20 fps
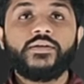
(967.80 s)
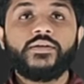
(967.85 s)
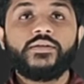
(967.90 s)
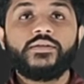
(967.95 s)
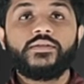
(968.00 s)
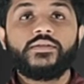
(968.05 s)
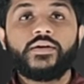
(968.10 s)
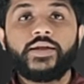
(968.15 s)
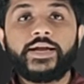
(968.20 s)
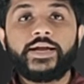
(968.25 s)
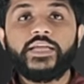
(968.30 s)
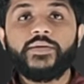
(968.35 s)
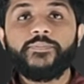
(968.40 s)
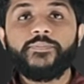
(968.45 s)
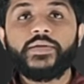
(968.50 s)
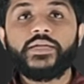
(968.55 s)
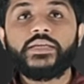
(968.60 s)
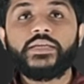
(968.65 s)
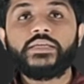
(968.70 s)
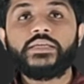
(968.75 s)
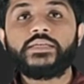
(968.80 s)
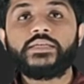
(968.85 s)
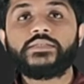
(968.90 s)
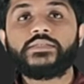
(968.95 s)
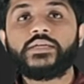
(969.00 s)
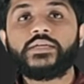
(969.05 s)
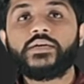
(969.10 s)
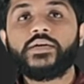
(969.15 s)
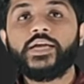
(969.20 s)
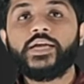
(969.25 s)
The ready pin is
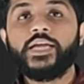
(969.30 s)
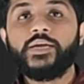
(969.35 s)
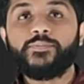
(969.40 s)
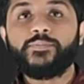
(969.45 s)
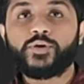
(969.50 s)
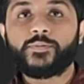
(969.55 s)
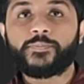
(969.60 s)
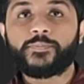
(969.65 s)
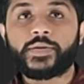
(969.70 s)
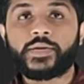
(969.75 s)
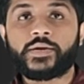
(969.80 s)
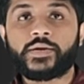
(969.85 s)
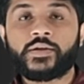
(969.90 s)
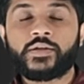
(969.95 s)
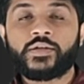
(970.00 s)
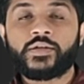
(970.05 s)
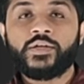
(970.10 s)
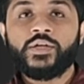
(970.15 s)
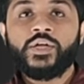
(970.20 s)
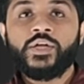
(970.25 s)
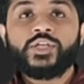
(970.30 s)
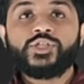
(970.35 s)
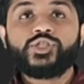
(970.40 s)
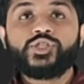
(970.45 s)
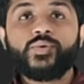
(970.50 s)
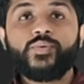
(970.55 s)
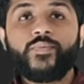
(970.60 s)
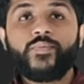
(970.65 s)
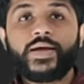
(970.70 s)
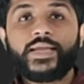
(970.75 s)
the input pin.
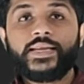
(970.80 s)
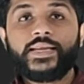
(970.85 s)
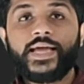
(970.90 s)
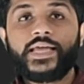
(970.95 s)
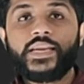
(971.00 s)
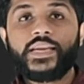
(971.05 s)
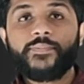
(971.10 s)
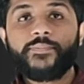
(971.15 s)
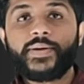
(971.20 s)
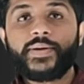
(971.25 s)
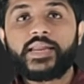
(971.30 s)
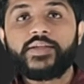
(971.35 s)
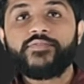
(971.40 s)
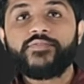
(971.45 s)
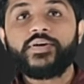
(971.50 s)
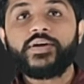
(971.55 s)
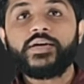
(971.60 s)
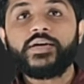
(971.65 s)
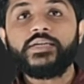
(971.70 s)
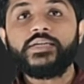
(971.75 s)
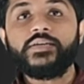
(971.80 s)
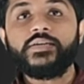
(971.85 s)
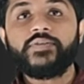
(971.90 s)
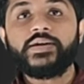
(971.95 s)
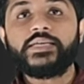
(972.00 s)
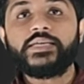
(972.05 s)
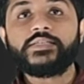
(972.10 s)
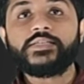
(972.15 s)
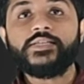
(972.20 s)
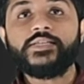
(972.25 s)
So when any peripheral
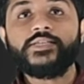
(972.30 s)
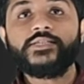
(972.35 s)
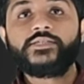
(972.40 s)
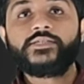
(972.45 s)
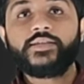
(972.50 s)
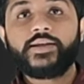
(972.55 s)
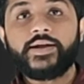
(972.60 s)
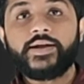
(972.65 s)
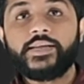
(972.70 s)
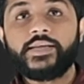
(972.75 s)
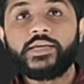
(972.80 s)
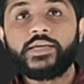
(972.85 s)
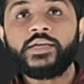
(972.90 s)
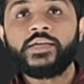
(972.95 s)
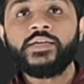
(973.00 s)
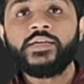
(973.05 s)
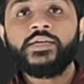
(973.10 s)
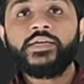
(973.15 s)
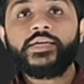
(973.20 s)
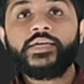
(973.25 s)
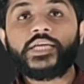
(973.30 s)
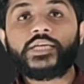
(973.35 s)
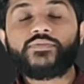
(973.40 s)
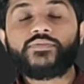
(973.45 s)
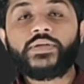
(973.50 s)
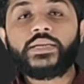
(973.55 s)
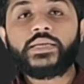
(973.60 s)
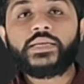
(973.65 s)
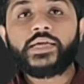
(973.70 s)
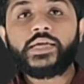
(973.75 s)
device is ready, it
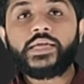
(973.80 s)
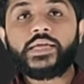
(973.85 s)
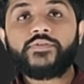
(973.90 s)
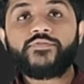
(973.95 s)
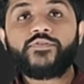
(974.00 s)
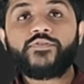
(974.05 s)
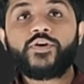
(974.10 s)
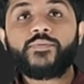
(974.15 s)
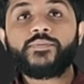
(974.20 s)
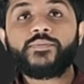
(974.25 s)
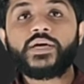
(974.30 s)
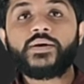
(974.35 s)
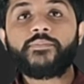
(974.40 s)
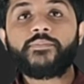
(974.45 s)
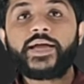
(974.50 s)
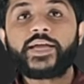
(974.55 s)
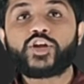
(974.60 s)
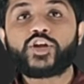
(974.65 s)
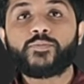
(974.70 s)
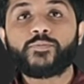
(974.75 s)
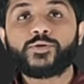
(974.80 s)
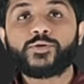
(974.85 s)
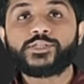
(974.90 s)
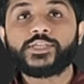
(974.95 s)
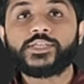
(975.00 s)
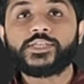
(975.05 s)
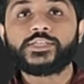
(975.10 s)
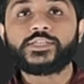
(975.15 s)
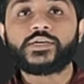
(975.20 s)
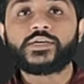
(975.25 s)
will inform the
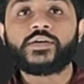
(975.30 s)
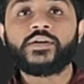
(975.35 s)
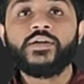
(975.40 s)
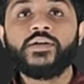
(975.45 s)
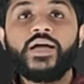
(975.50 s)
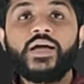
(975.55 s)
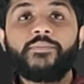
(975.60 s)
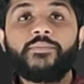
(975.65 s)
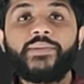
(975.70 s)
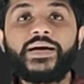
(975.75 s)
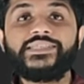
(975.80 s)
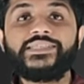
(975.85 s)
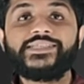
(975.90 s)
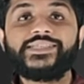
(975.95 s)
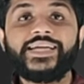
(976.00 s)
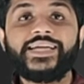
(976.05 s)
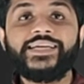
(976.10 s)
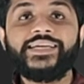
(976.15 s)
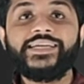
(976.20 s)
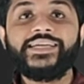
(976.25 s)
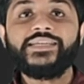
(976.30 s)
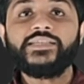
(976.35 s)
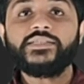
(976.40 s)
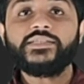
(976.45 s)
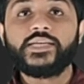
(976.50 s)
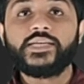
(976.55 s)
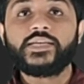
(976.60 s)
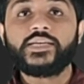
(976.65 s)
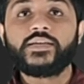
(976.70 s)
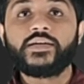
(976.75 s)
microprocessor by sending
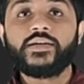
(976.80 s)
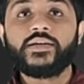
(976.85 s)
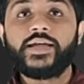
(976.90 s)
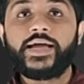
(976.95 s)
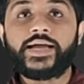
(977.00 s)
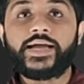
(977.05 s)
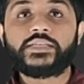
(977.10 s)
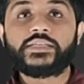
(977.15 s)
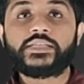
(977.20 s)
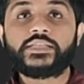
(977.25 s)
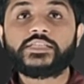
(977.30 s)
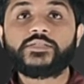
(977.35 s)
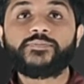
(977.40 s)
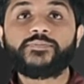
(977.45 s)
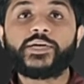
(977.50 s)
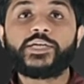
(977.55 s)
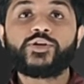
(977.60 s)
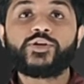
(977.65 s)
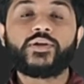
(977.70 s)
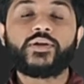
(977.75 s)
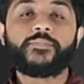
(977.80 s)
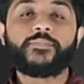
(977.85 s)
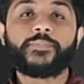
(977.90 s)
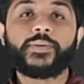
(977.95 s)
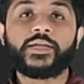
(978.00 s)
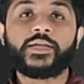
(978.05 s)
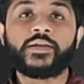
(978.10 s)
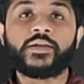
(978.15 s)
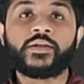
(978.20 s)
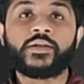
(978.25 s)
signal at this particular
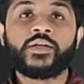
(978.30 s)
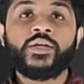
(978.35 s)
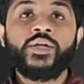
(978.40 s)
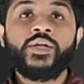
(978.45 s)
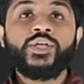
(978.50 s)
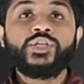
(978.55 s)
pin.